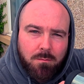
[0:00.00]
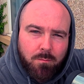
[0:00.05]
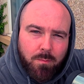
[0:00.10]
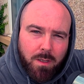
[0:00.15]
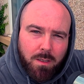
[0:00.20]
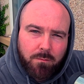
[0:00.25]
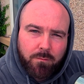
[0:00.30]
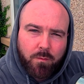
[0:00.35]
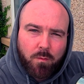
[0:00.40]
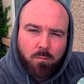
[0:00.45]

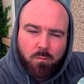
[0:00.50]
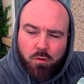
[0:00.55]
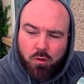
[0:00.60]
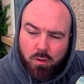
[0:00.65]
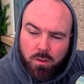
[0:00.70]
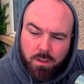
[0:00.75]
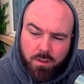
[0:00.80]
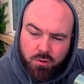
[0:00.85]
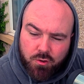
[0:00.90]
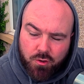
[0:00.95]
made from
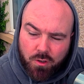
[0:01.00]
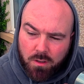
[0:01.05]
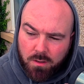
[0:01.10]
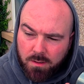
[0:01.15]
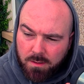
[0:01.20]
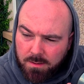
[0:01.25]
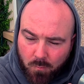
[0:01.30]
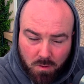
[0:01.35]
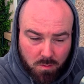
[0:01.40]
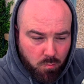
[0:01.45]
Unistrut,
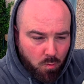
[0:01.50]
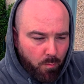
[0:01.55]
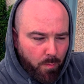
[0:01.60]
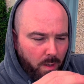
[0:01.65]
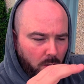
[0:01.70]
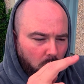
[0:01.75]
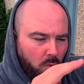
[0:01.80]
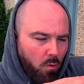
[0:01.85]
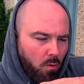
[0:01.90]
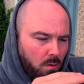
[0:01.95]
which will
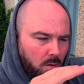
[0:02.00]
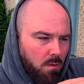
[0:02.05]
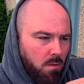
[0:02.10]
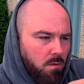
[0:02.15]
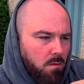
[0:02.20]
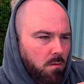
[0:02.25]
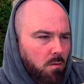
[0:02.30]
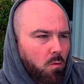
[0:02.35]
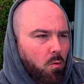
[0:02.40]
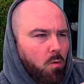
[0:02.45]
be a
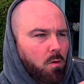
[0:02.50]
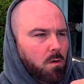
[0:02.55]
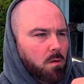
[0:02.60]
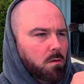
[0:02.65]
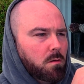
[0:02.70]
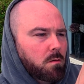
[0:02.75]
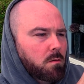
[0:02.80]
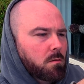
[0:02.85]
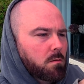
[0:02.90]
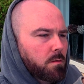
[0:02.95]
lot
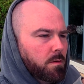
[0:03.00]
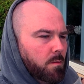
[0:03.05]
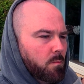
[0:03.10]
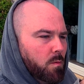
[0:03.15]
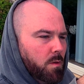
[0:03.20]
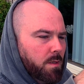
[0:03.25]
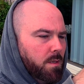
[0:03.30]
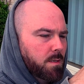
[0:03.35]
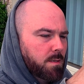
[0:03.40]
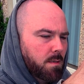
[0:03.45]
lower
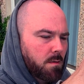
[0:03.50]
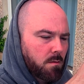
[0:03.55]
than what these